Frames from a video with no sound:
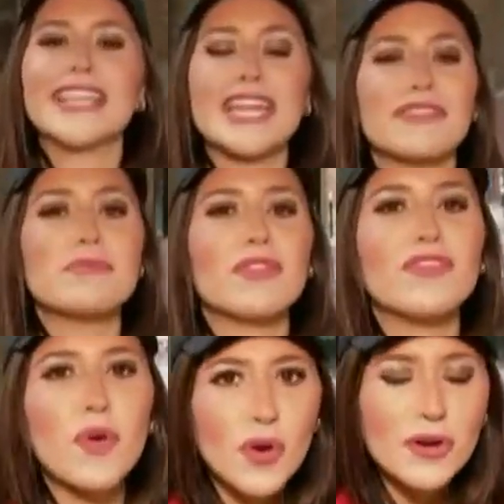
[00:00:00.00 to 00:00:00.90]
that even
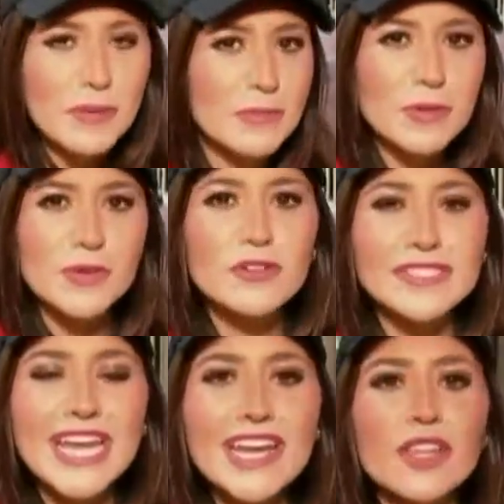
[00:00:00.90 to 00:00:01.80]
before people moved
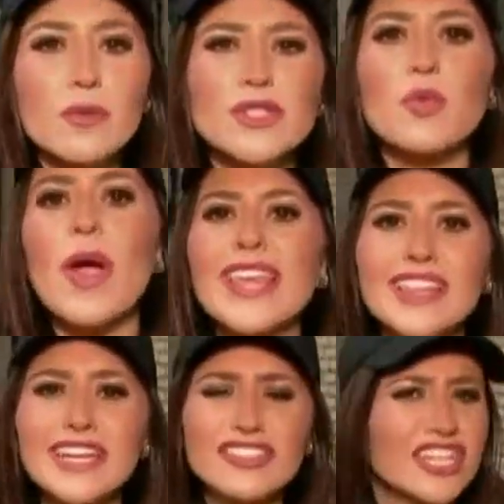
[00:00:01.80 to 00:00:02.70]
in, there was a wait
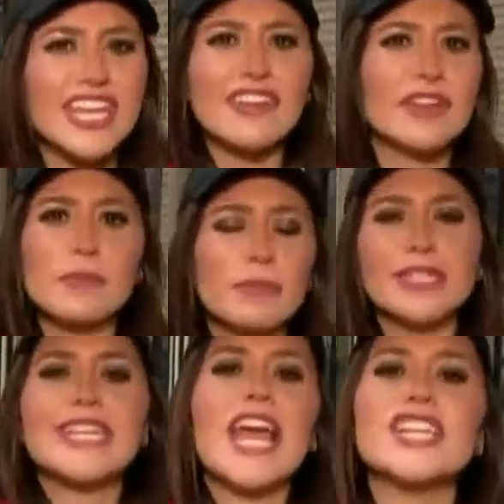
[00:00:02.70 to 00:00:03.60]
list to even
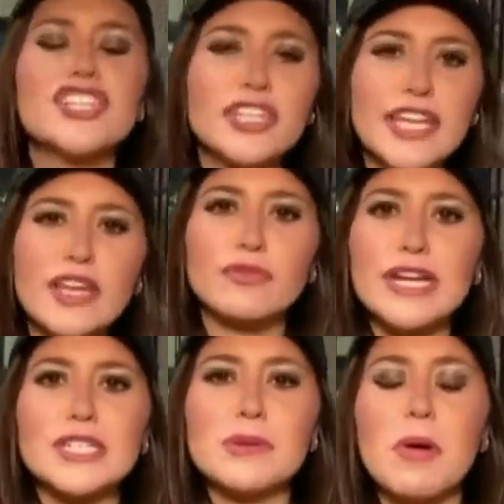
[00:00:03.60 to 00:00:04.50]
potentially
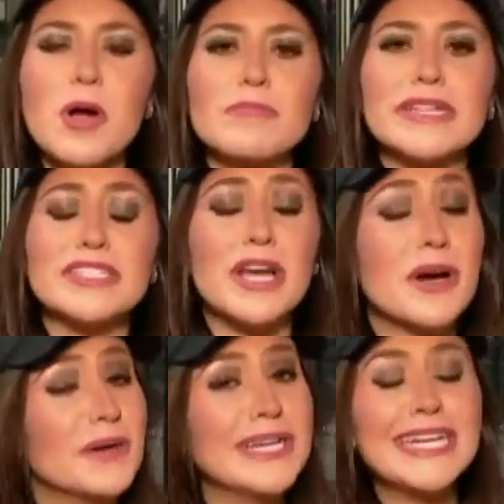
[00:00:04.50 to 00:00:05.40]
rent an apartment.
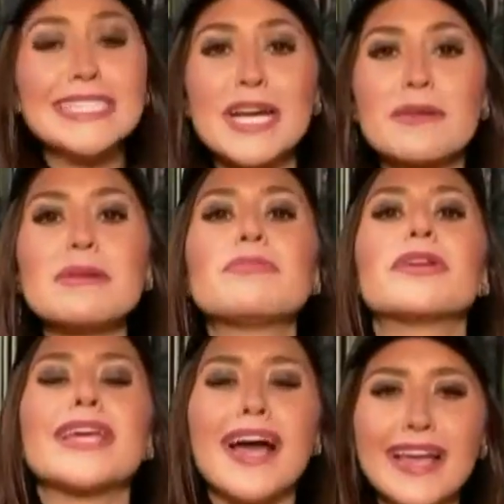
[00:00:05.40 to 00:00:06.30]
So it's gotta be
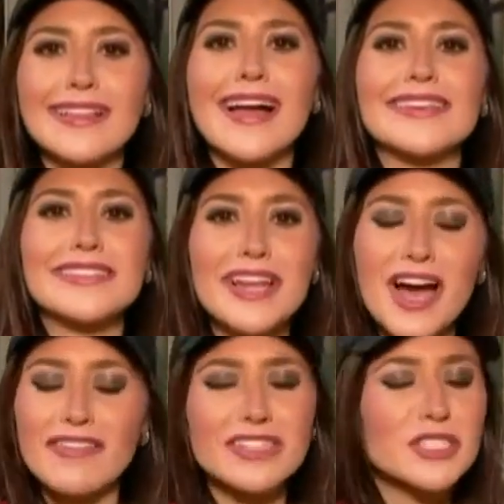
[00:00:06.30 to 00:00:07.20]
pretty high class
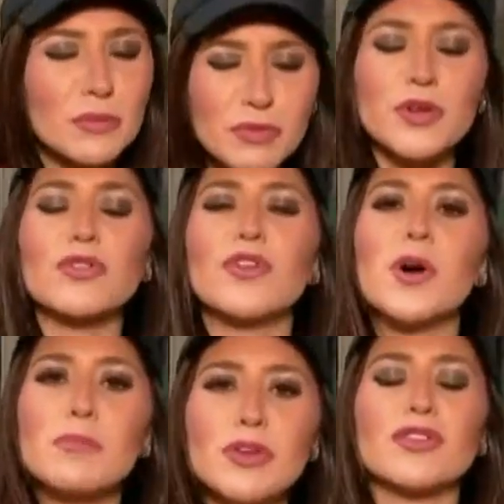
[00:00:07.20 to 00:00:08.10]
stuff. This is a
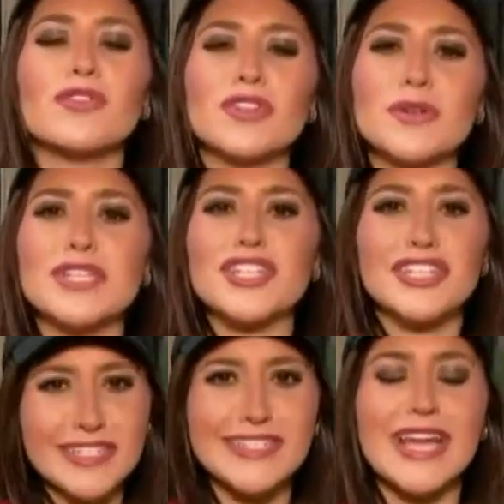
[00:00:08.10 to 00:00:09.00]
beautiful, beautiful new
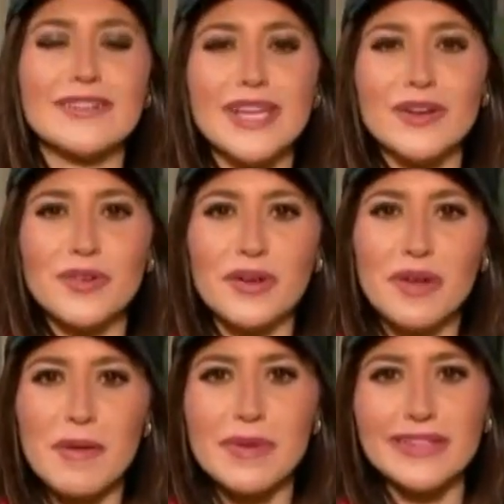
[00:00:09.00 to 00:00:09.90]
addition to downtown Grand
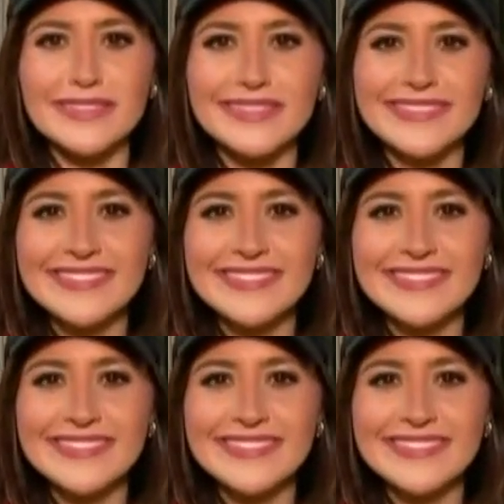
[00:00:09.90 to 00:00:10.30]
Rapids.